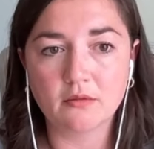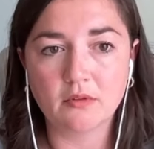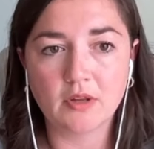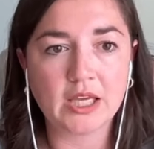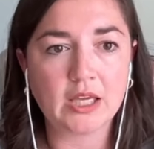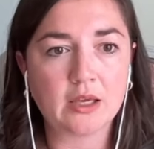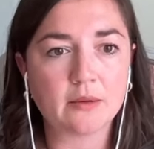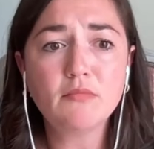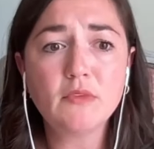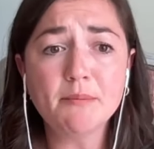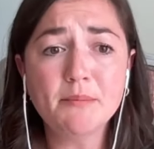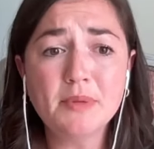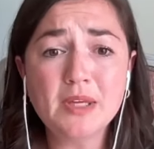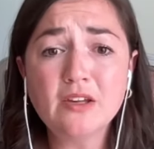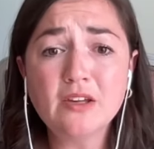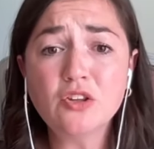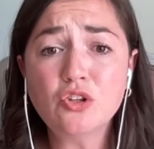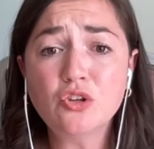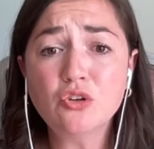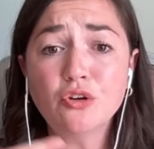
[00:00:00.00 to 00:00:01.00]
Like,
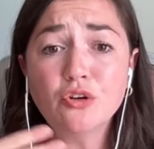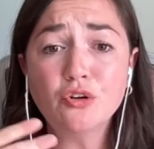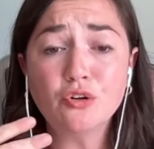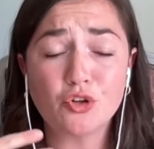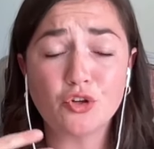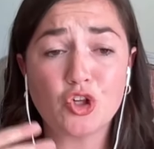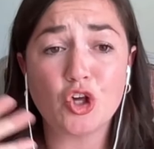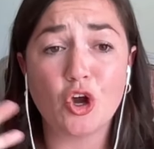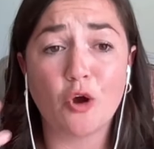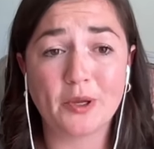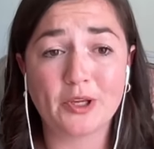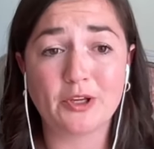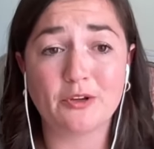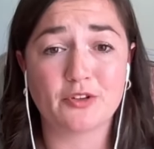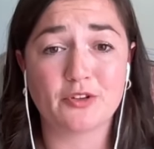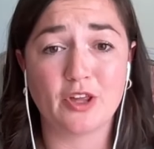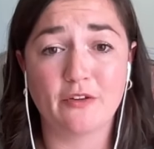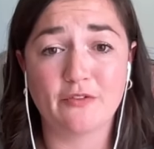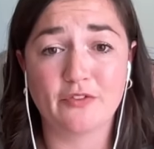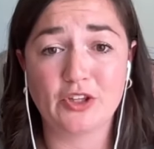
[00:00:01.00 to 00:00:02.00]
because you're showing
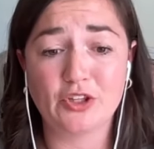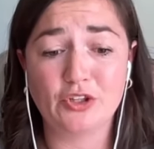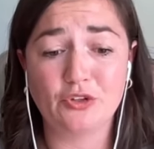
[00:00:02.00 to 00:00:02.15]
yourself that